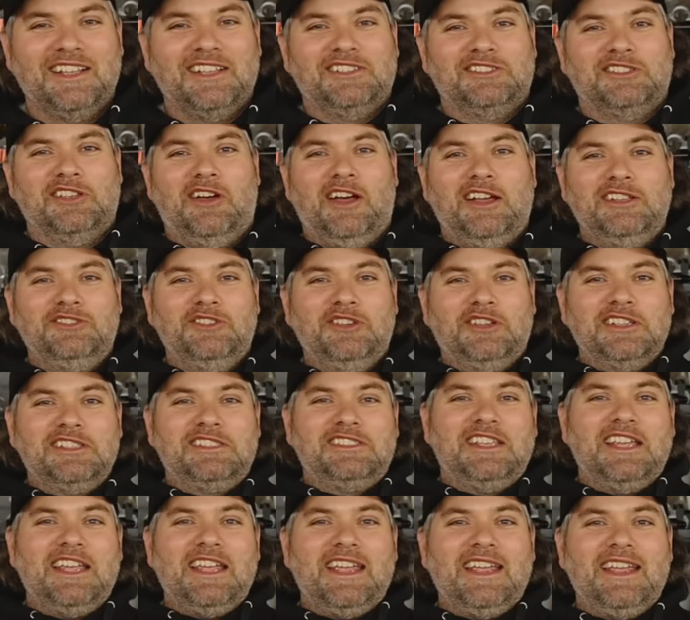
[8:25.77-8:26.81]
So as you can
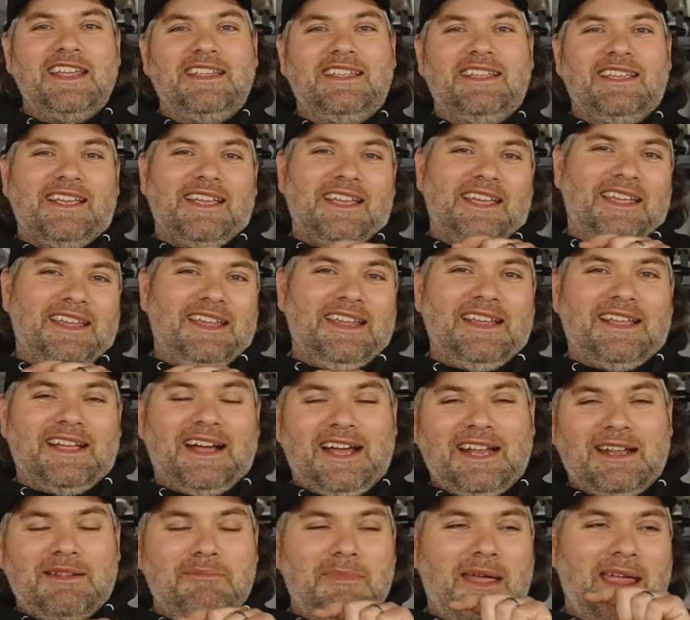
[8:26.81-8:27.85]
see, he
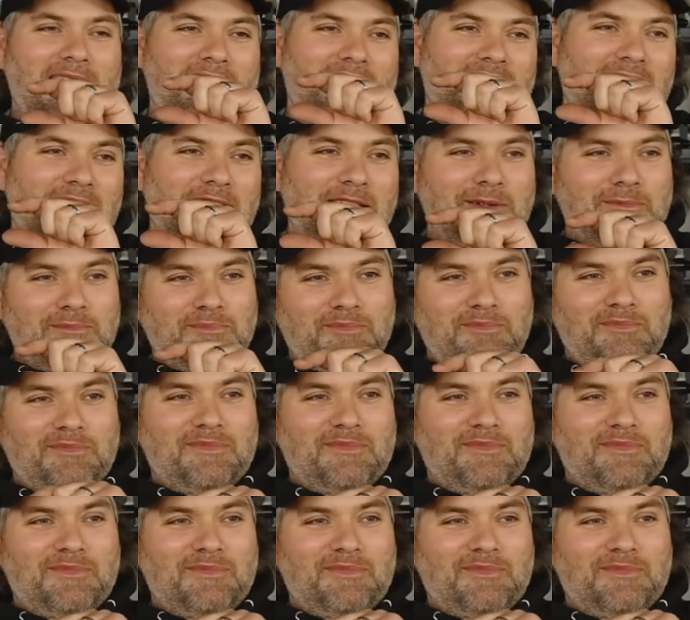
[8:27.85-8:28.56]
kind of made a